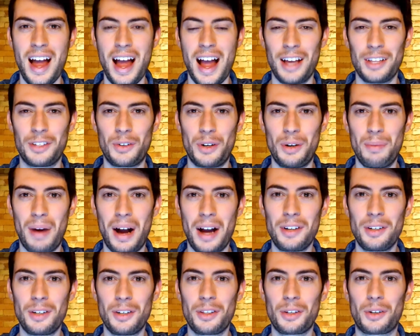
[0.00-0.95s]
As a
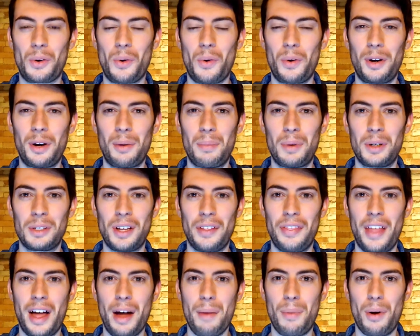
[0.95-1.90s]
reminder, the core numbers
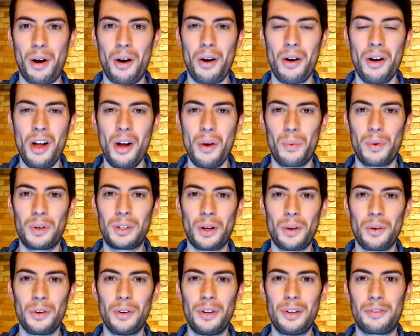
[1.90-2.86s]
on that ball were
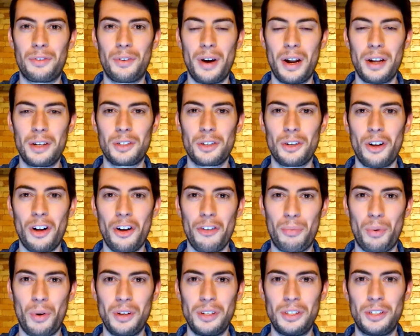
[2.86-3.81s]
total differential
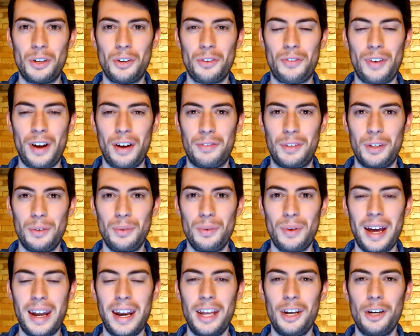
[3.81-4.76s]
of
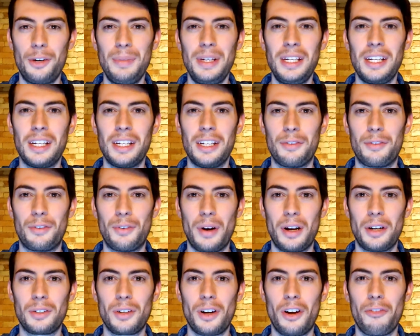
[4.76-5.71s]
0.052 and intermediate
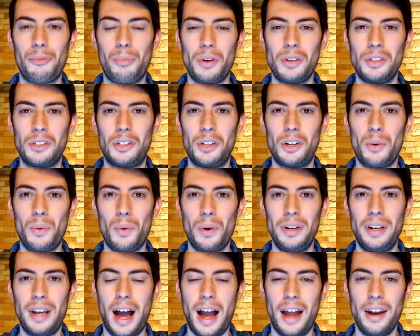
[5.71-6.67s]
differential of
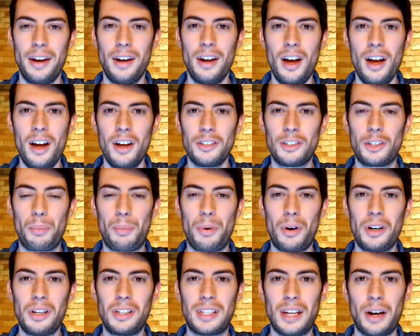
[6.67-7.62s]
0.019, so
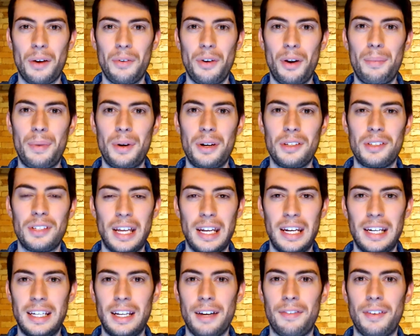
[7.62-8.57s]
pretty stout numbers, and
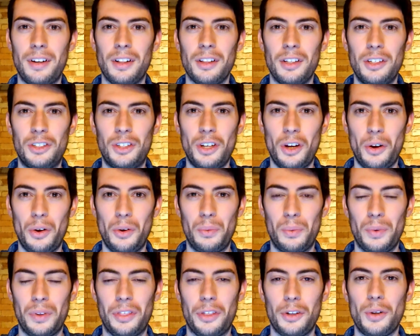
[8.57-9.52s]
it definitely
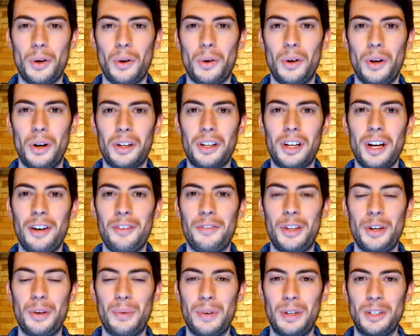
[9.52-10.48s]
showed with the total hook of
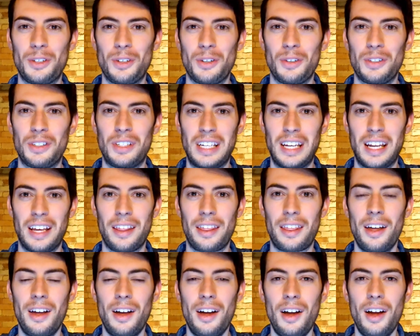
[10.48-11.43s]
the original Zenith.
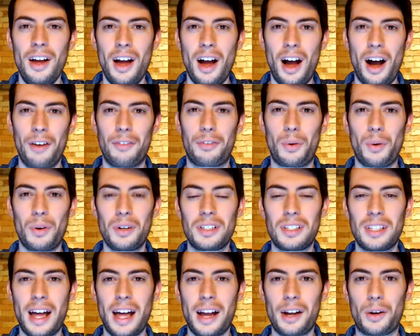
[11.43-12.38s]
Of
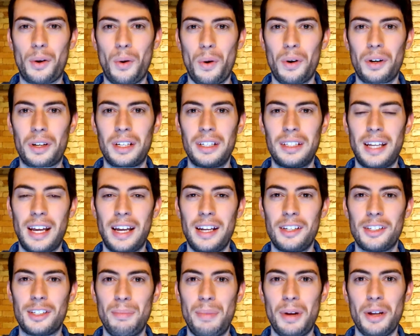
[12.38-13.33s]
course, that core
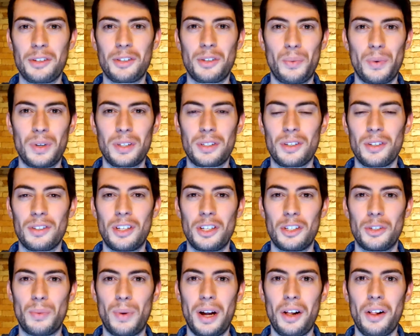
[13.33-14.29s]
contains some bells and whistles
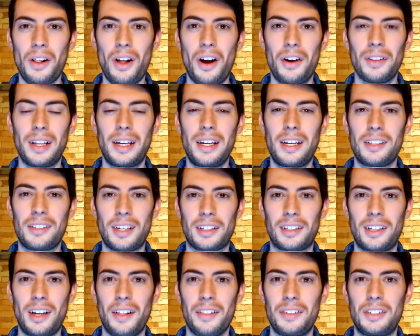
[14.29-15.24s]
as well, our latest
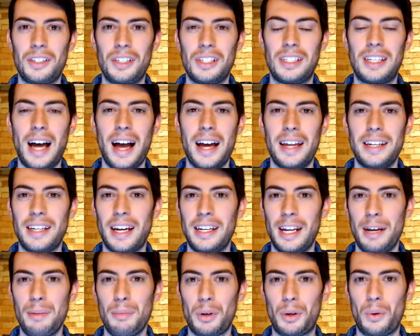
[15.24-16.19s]
technologies dot and
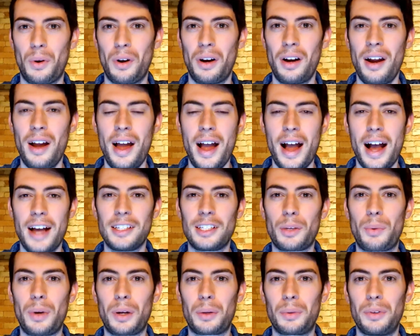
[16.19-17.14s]
dynamic core. As
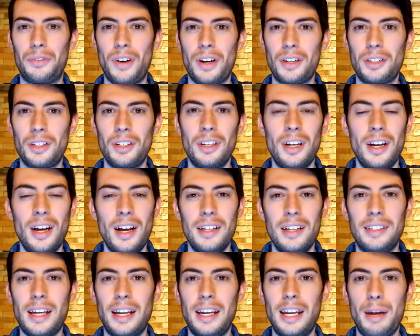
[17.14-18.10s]
a quick refresher,
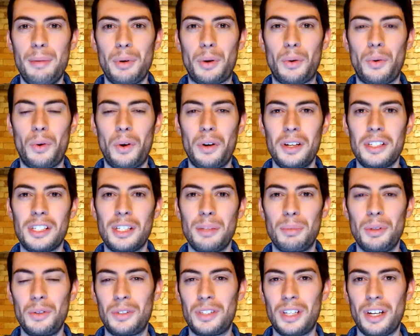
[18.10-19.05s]
dynamic core is the
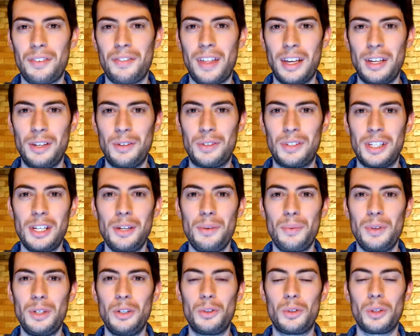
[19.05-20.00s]
blue stuff that you see
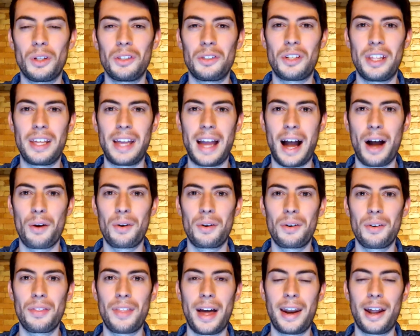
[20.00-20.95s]
when you drill into the
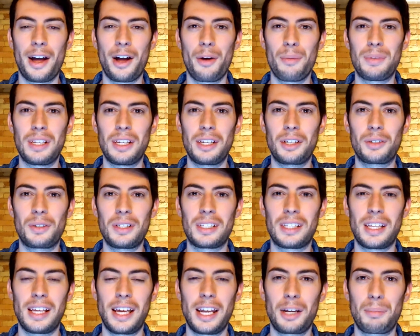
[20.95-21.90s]
outer that helps
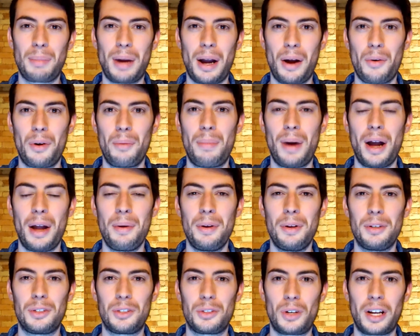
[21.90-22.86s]
increase the hitting power
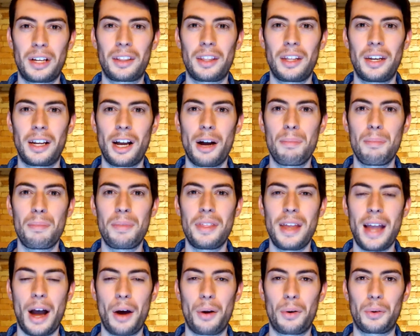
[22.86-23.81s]
by strengthening up
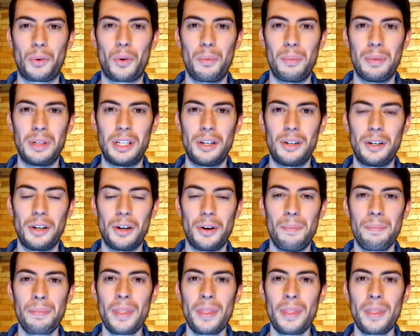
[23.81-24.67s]
the outer core material.